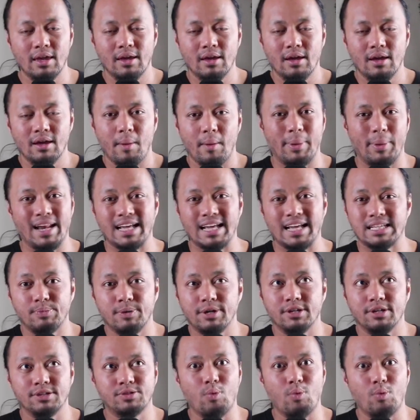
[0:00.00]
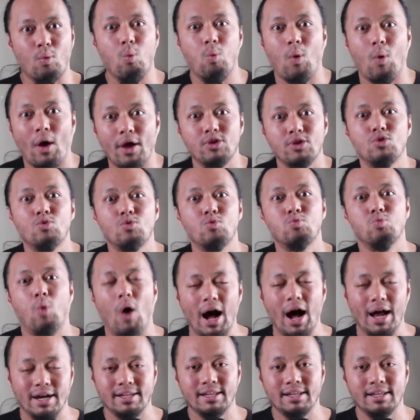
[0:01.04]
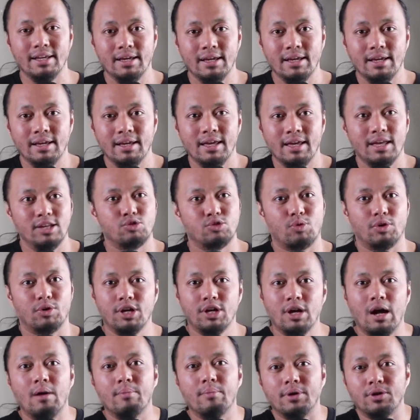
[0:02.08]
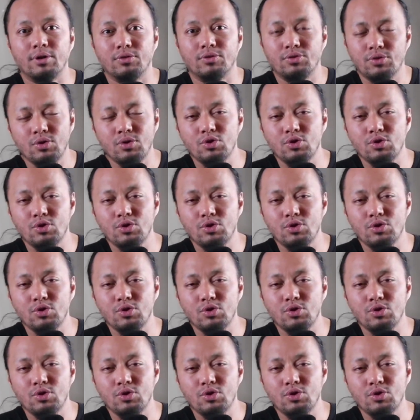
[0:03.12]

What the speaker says: but that's because what you want is already coming to you.